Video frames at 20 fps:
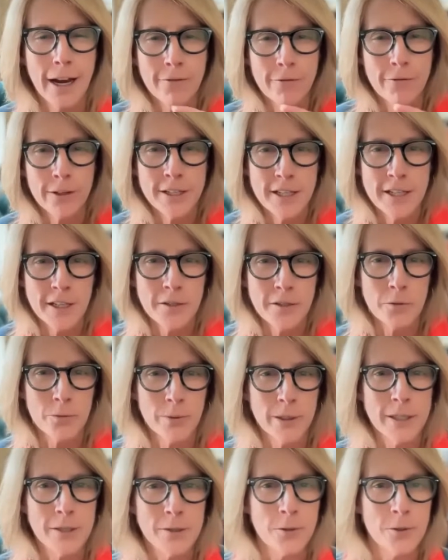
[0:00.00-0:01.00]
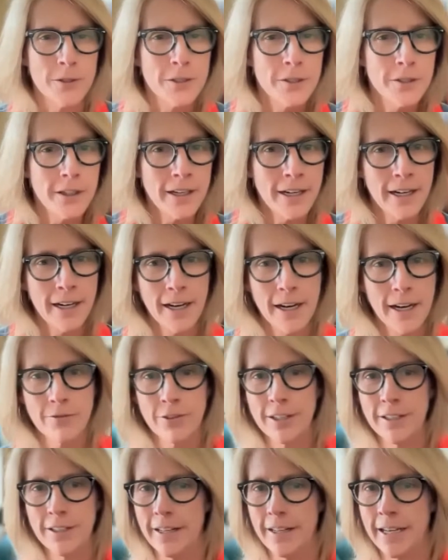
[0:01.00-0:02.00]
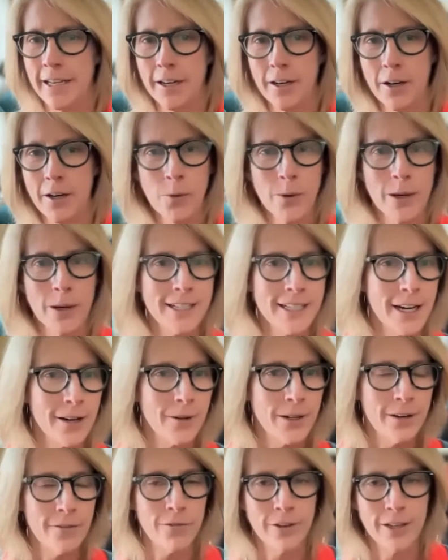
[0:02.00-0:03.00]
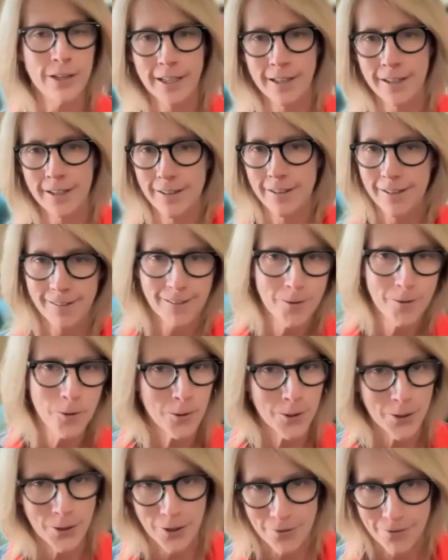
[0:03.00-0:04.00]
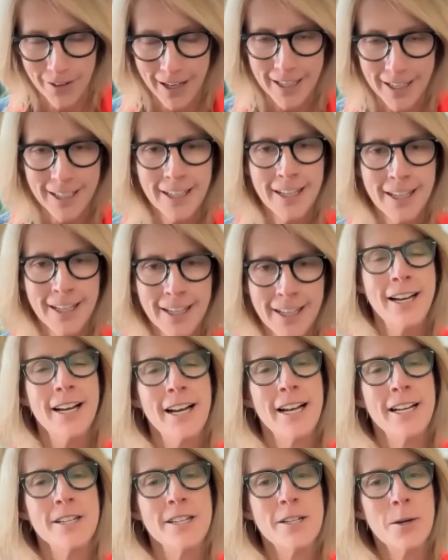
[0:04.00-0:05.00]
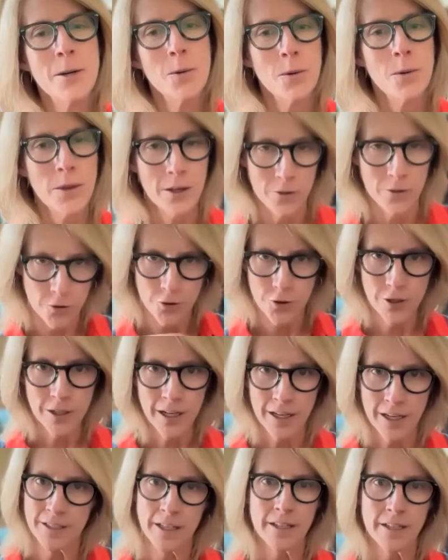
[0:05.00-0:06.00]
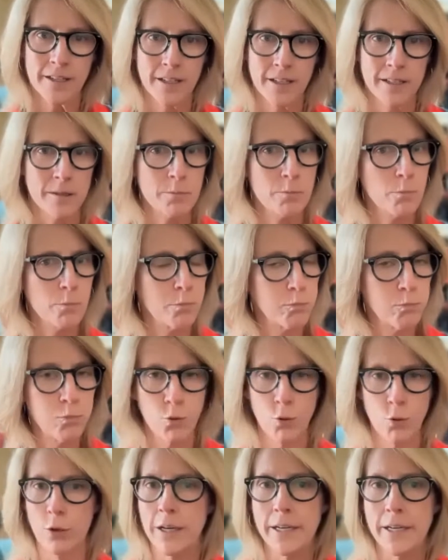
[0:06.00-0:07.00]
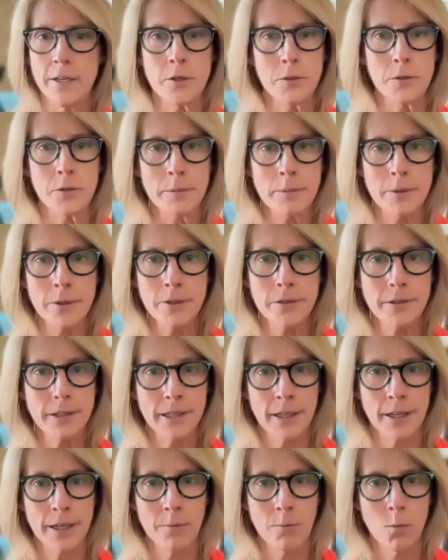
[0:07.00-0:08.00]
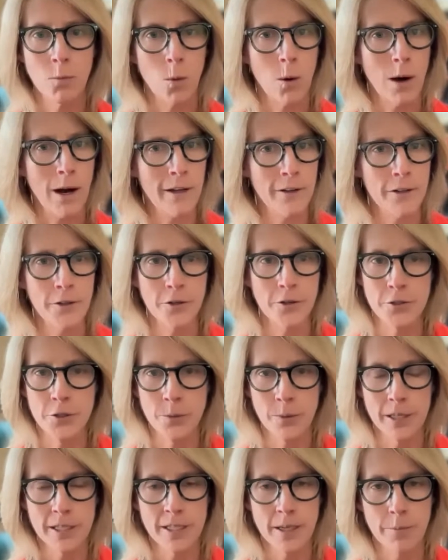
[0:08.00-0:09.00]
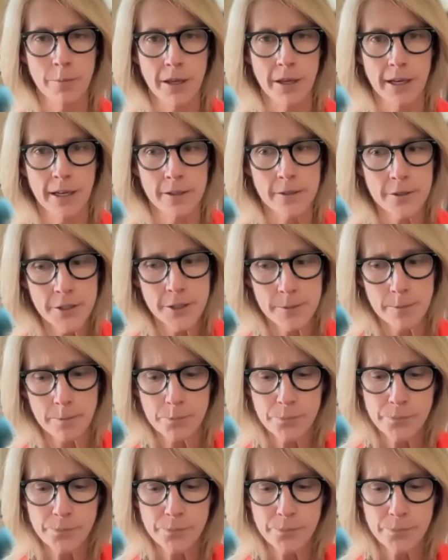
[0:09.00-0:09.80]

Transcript: every single resource, clicking every link, going down every corner, right? And so the Nurture content is pretty doable while you're doing something else.